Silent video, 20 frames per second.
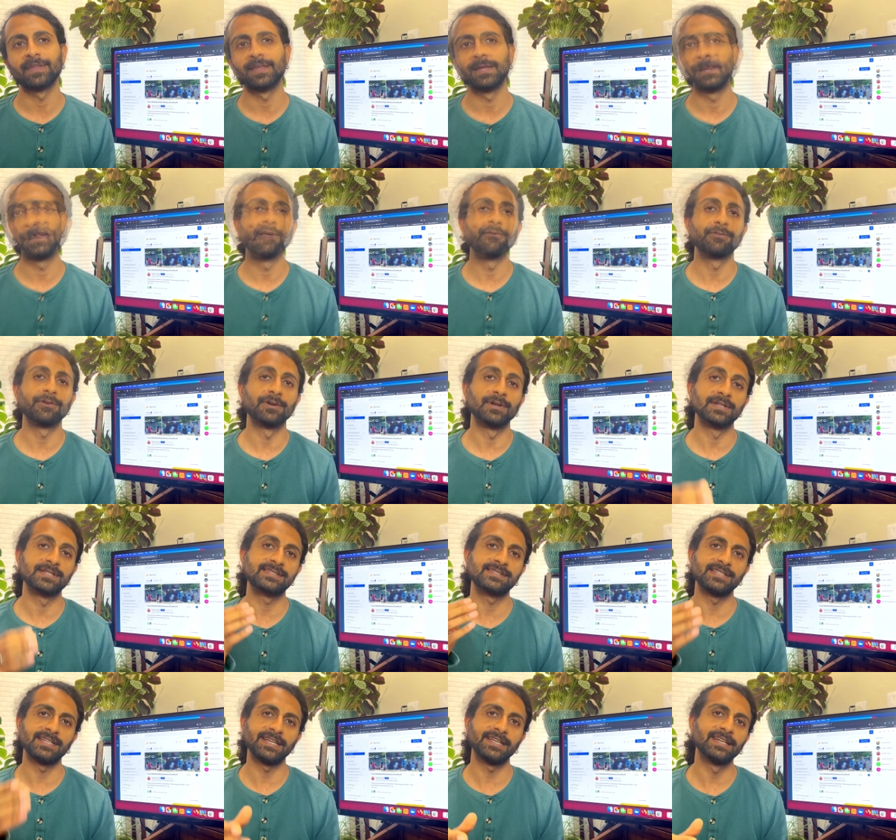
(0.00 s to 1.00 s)
If you're a
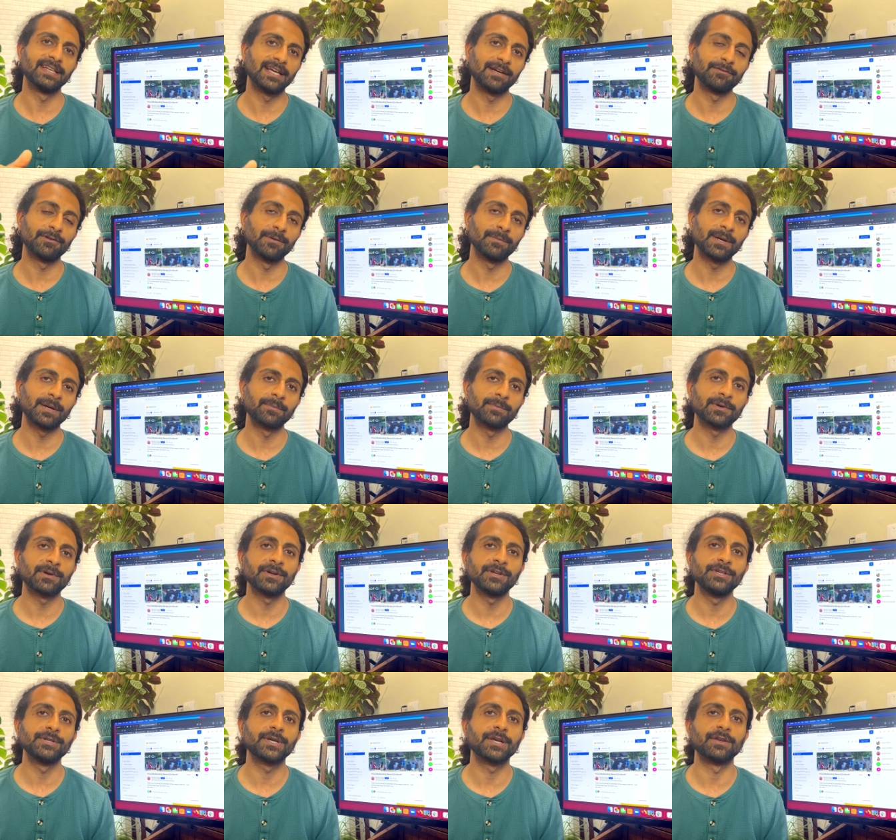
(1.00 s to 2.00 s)
seed level member,
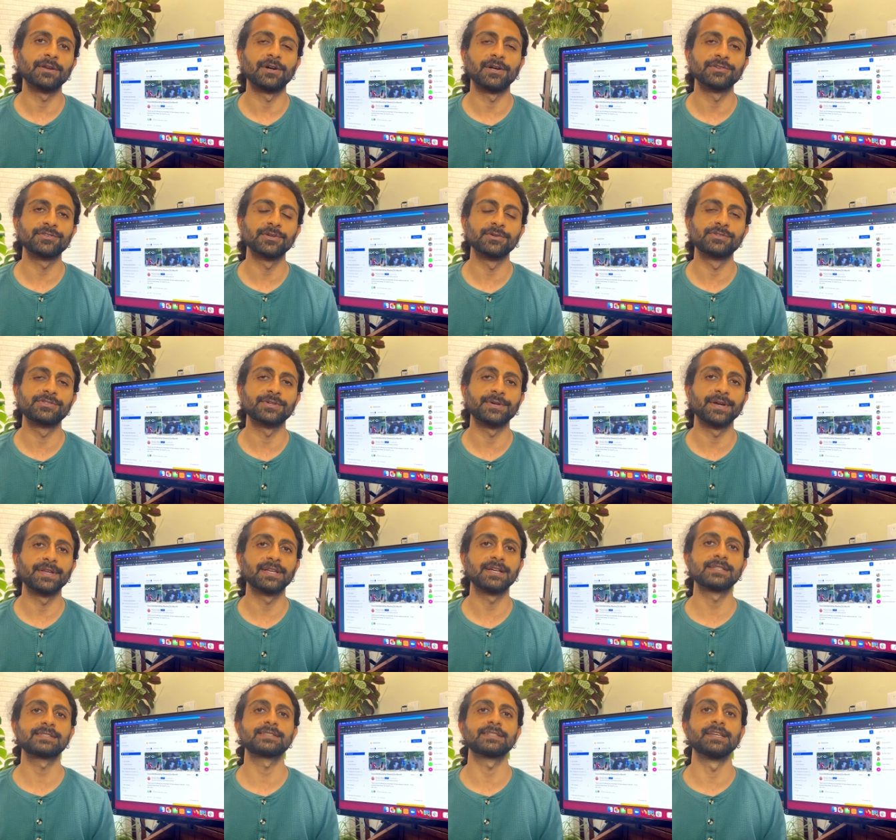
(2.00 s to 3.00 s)
you can also join
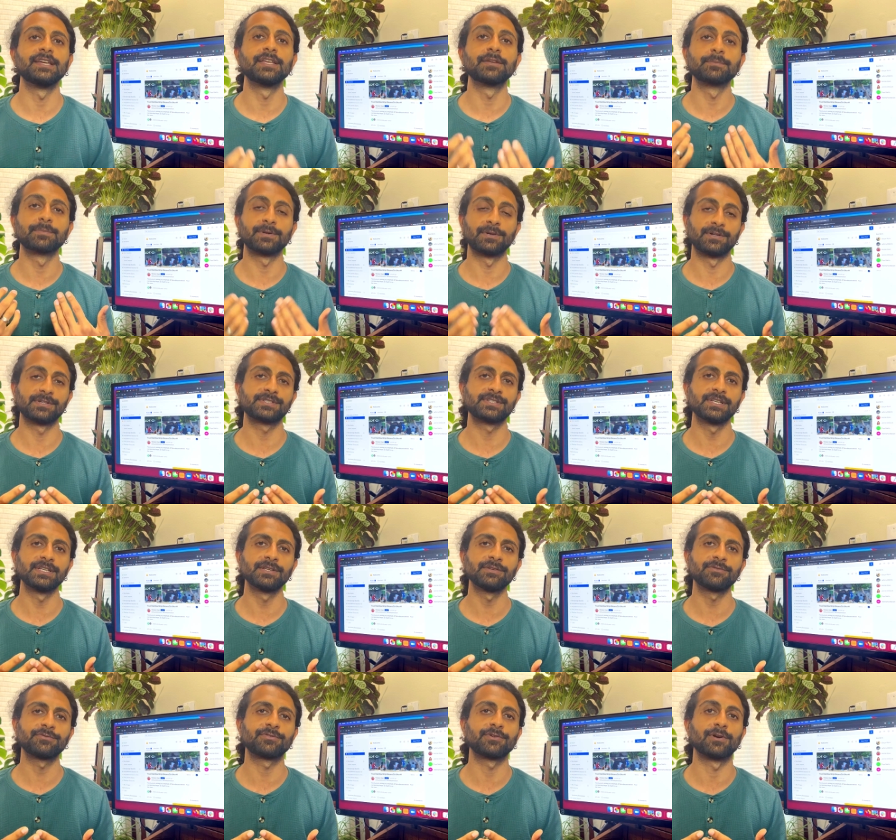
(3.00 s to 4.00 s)
us in person
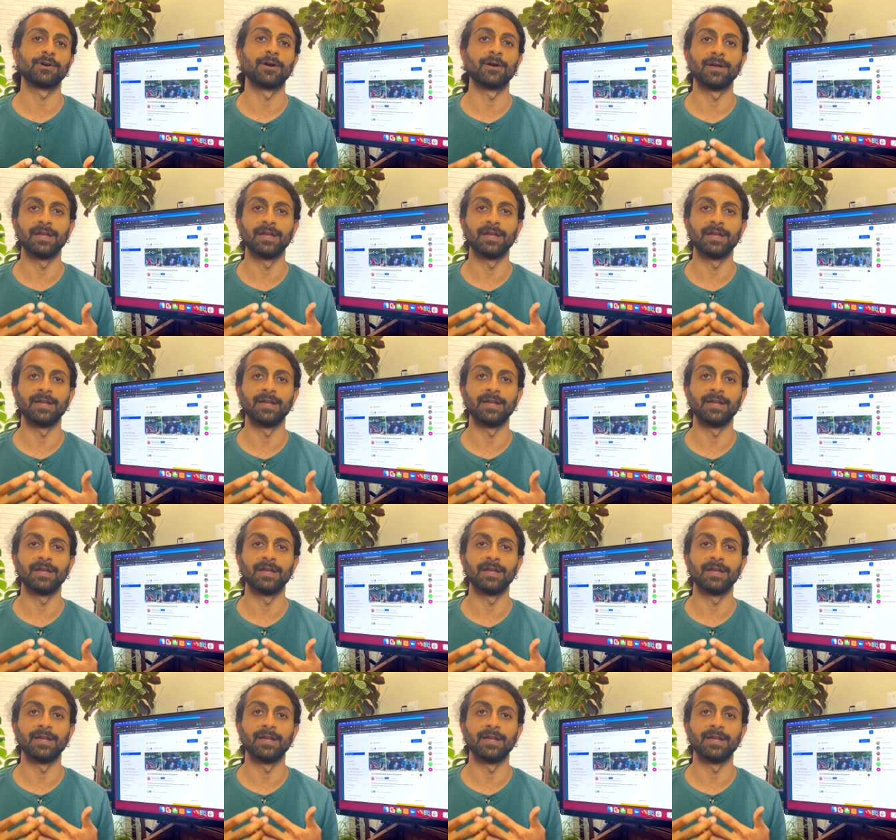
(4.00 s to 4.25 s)
for our